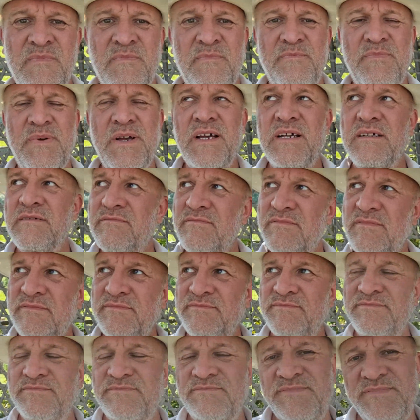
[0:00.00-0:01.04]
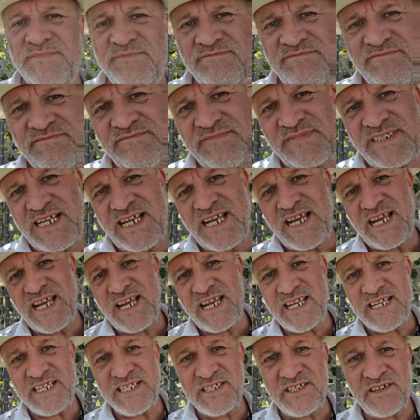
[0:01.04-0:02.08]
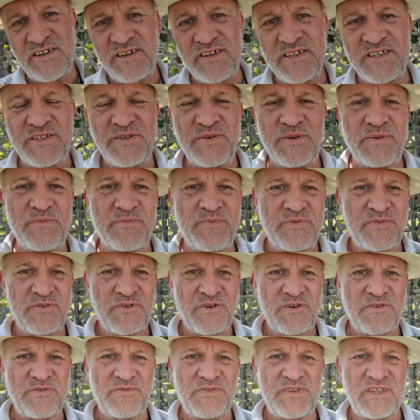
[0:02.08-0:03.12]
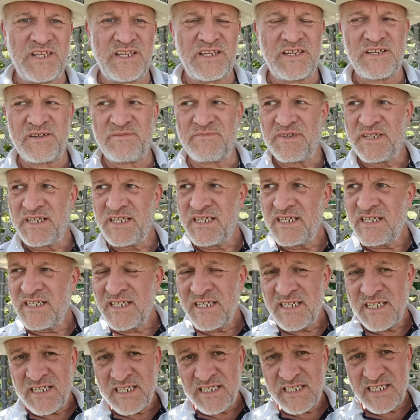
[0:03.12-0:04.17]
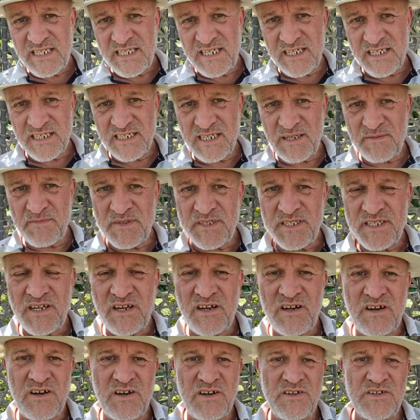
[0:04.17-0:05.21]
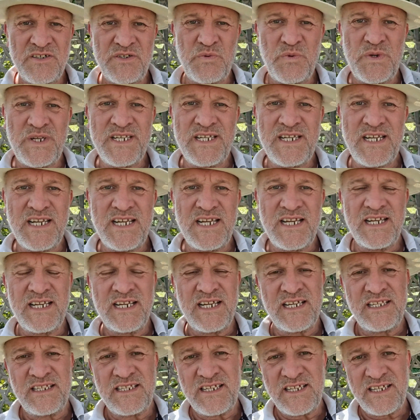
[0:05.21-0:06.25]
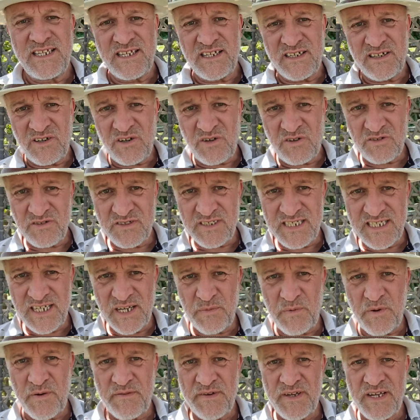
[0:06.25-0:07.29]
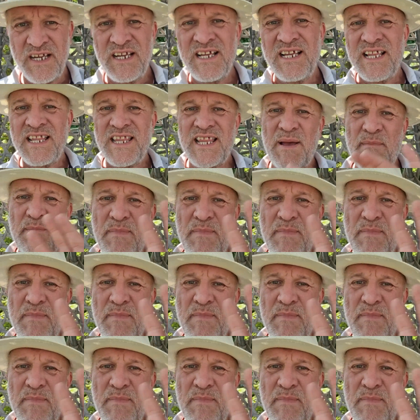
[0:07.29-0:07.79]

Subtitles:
But it is starting to improve. The slug numbers are dwindling, and the hot sunny weather, that